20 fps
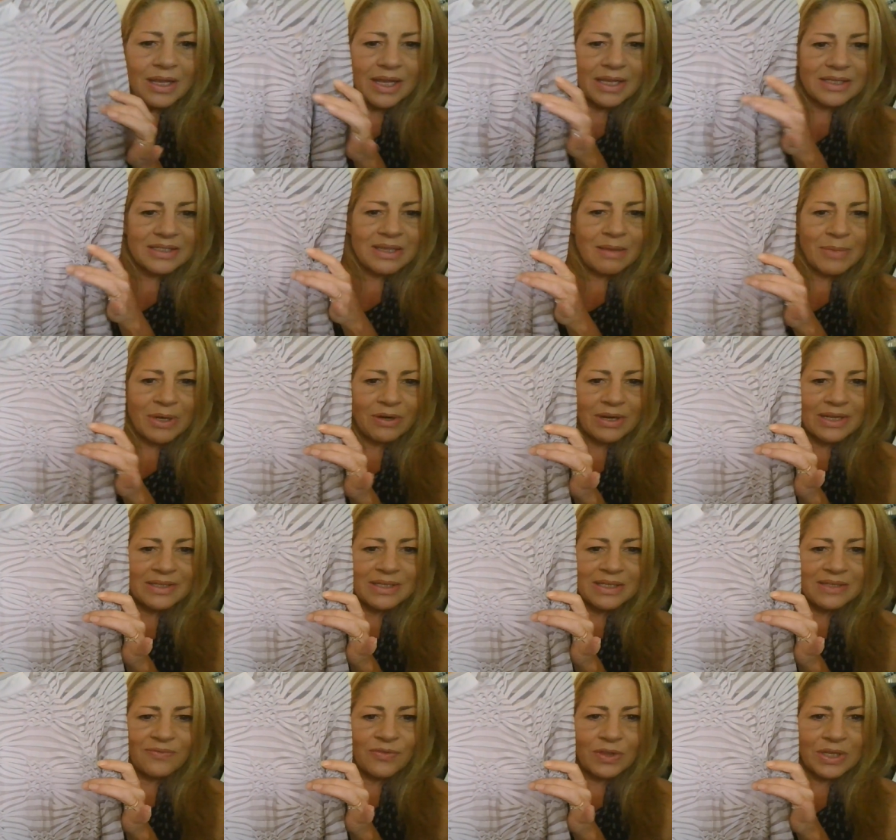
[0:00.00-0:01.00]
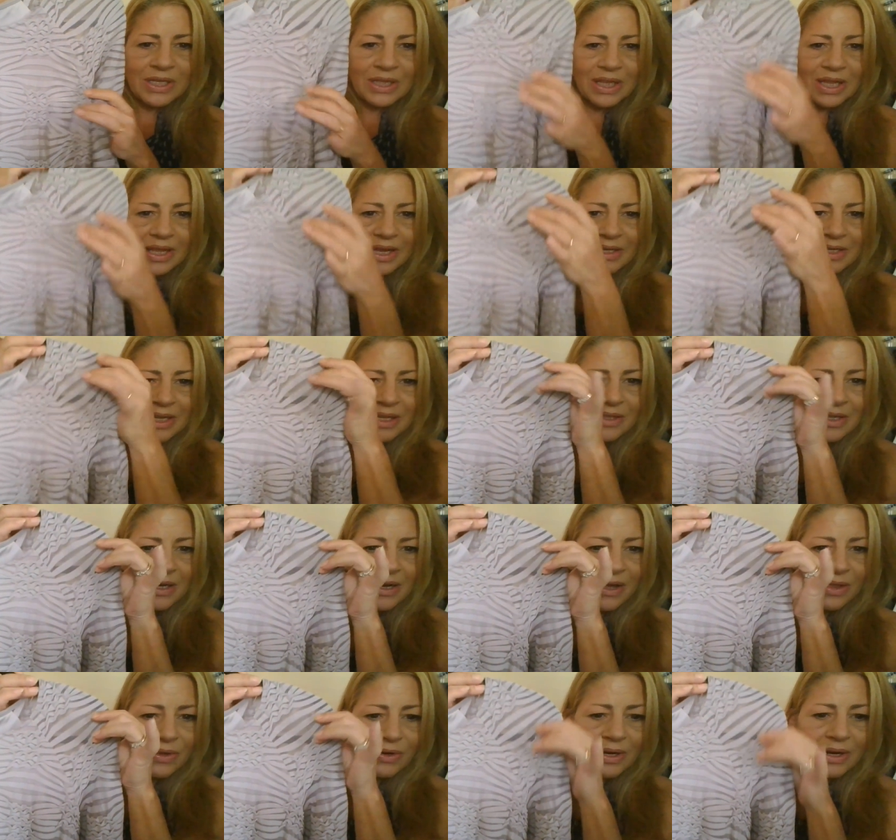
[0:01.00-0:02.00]
In some areas it's fully lined, and
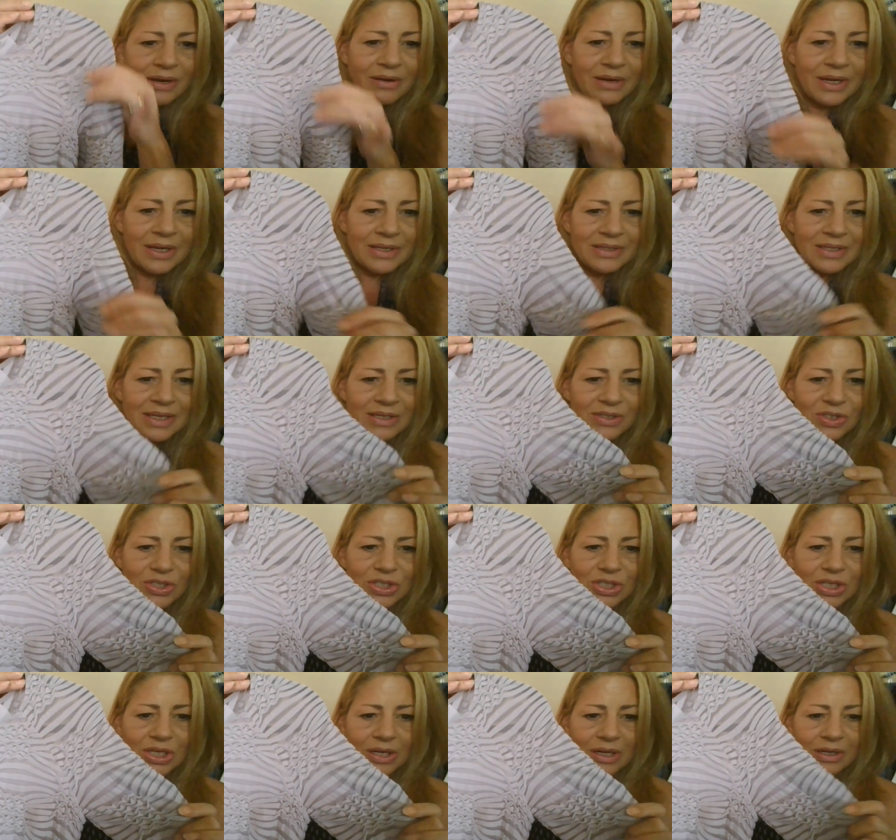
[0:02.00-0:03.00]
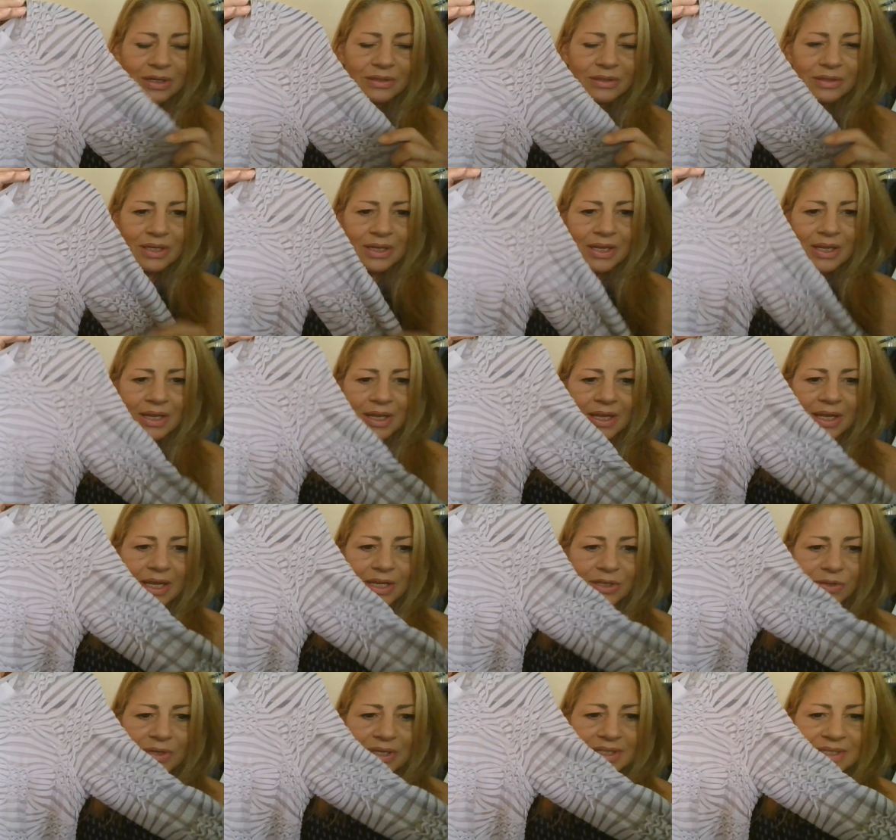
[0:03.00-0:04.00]
then other areas it's sheer,
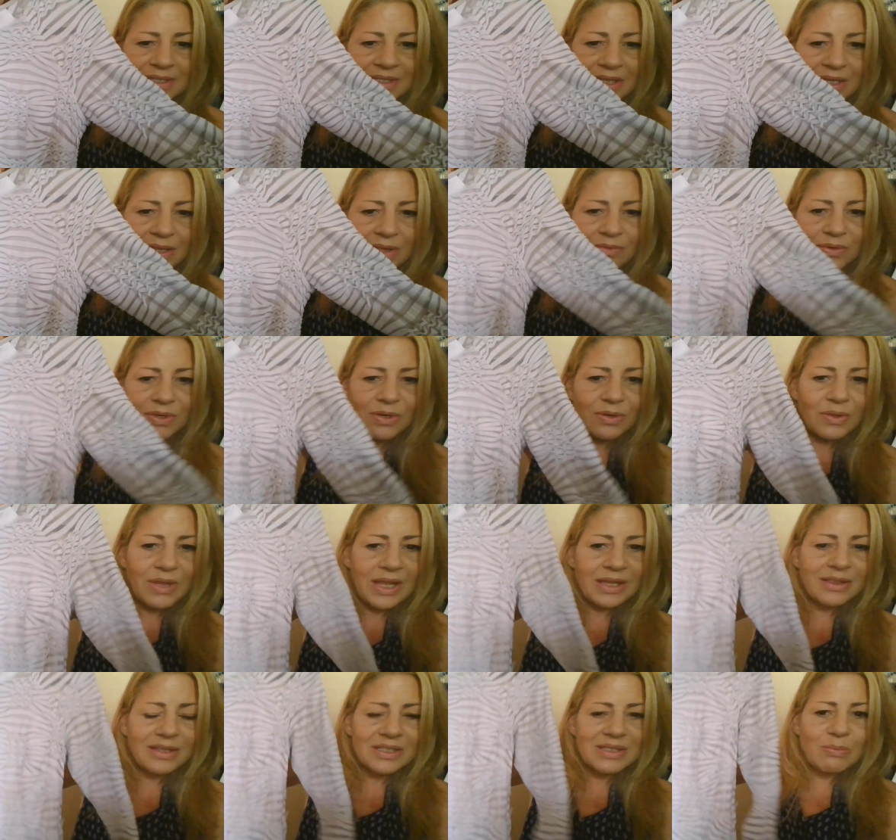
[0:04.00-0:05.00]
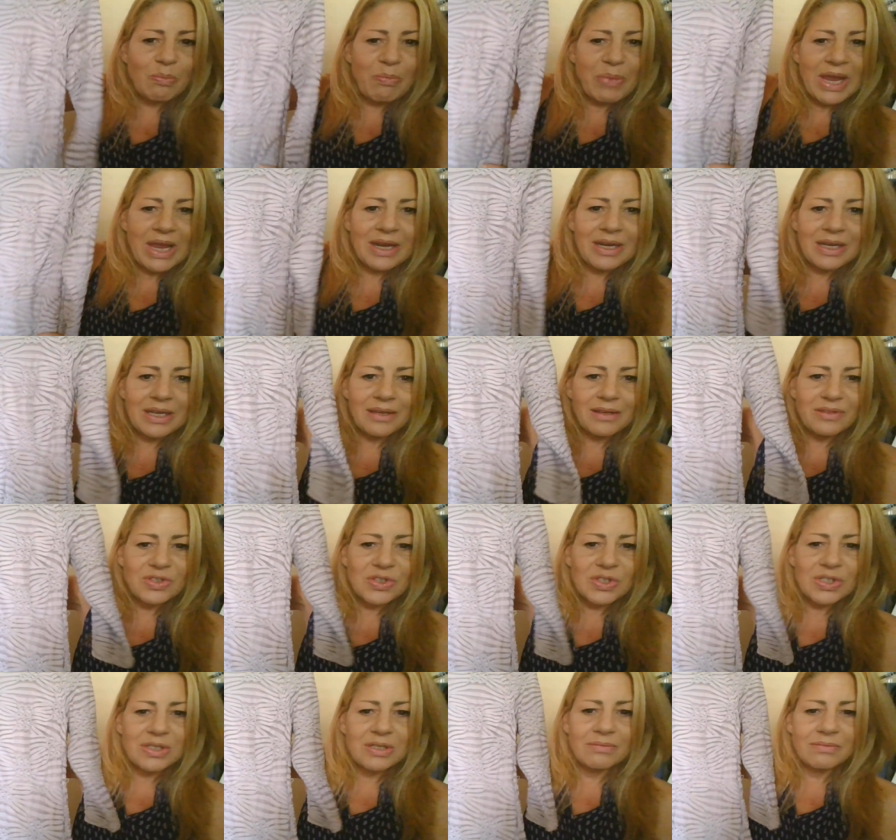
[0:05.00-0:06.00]
and you can see through like this
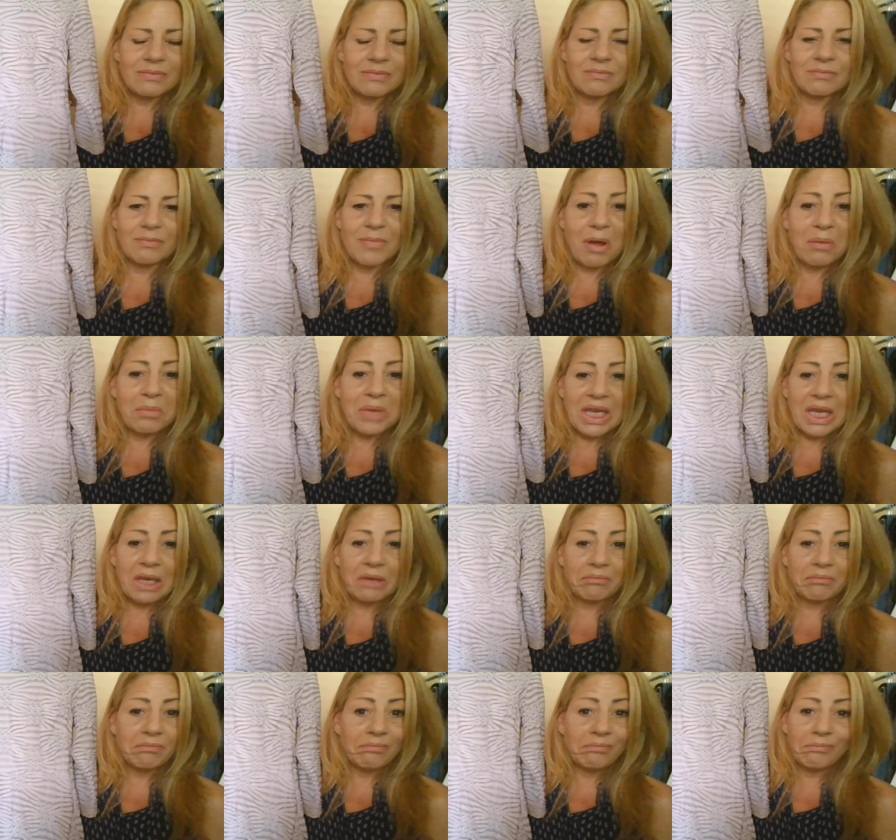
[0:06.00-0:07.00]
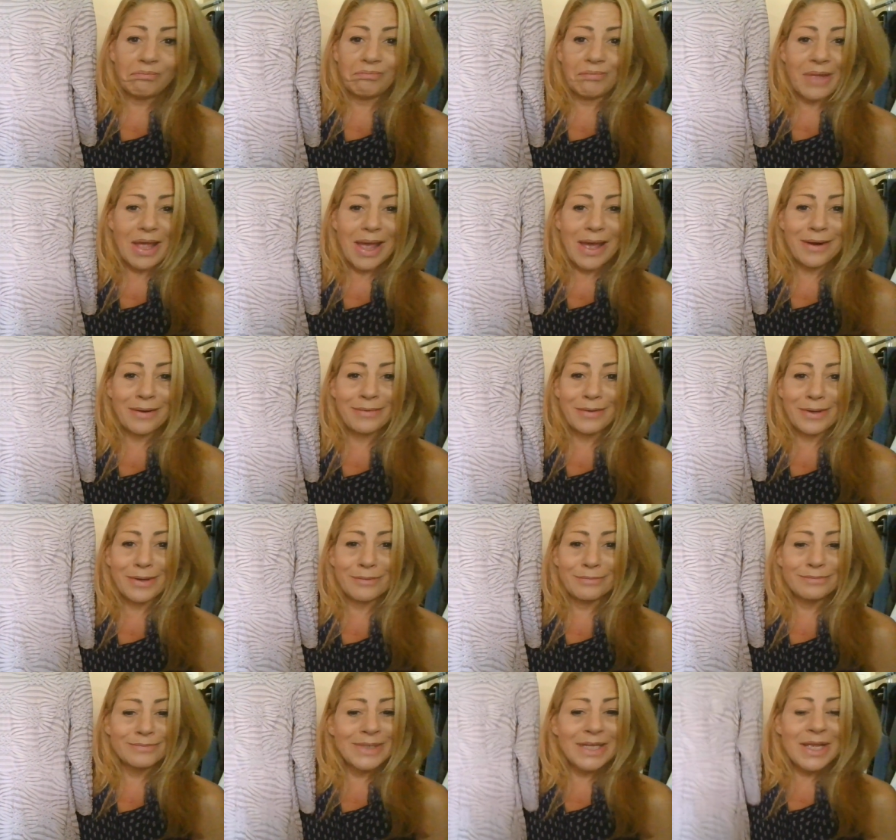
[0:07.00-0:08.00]
bandaged mummy, I don't
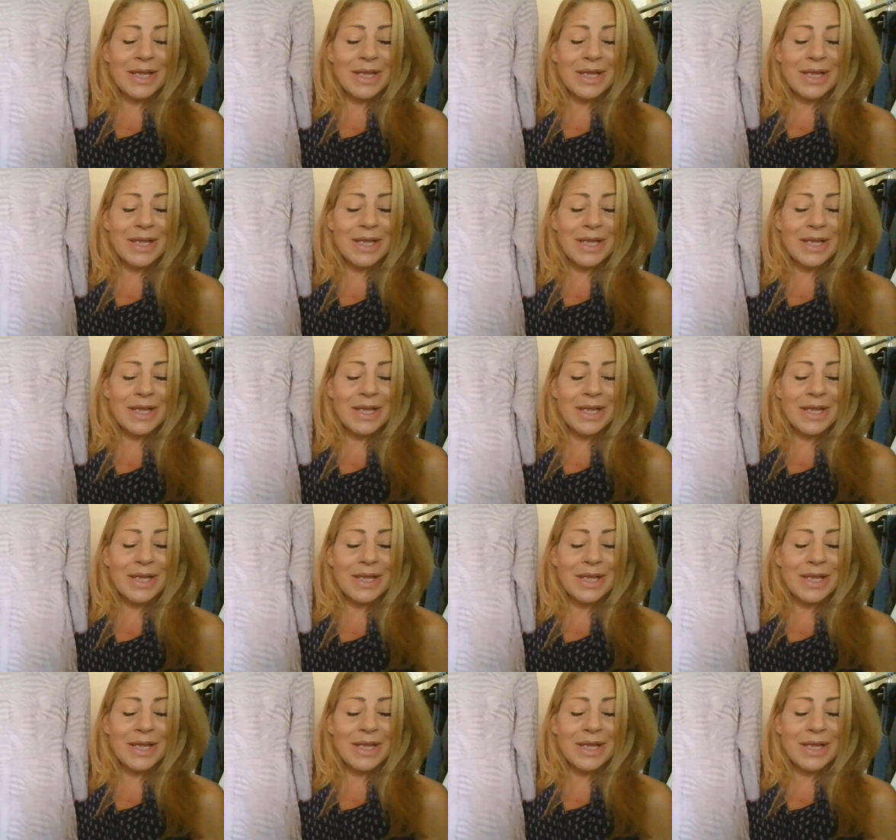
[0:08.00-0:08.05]
know.